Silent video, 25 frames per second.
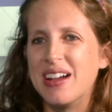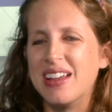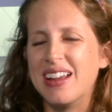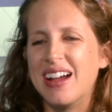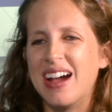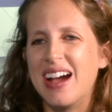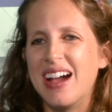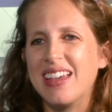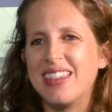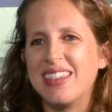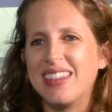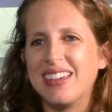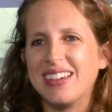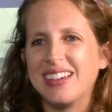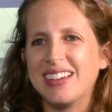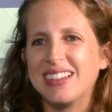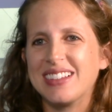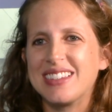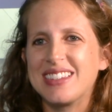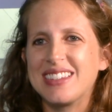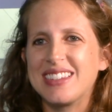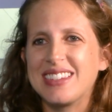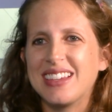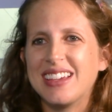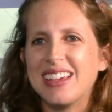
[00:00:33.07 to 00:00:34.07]
But I think
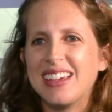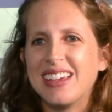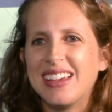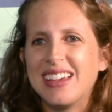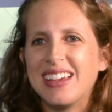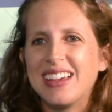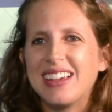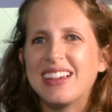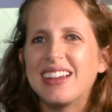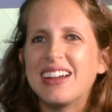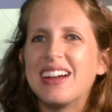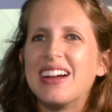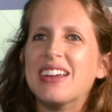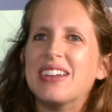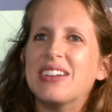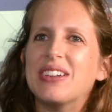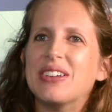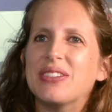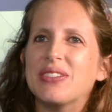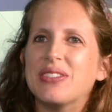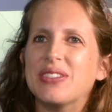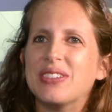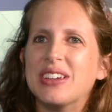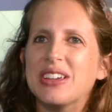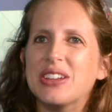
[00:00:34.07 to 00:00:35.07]
it's kind
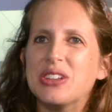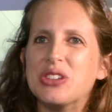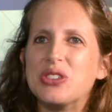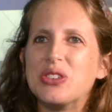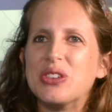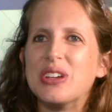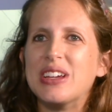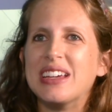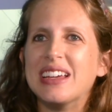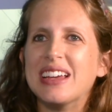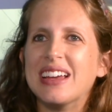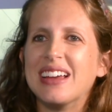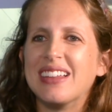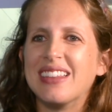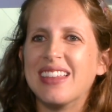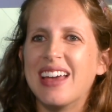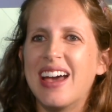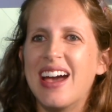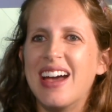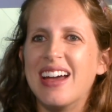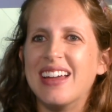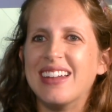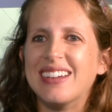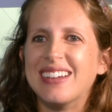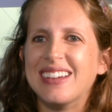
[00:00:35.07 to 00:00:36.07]
of intriguing
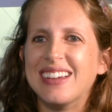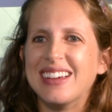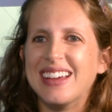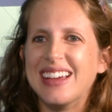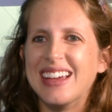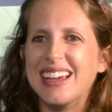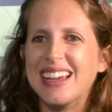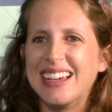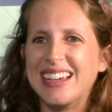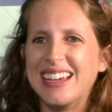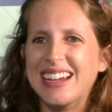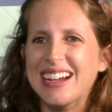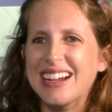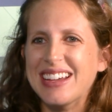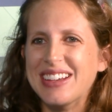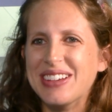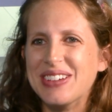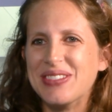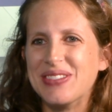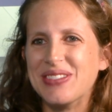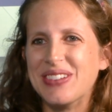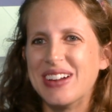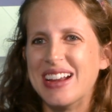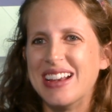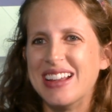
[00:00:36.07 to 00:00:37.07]
that it kind
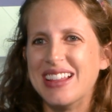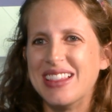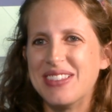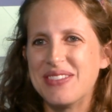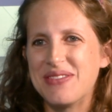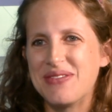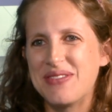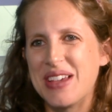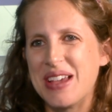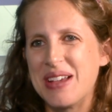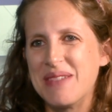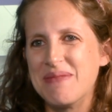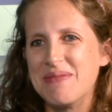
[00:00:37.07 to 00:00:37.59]
of ran in the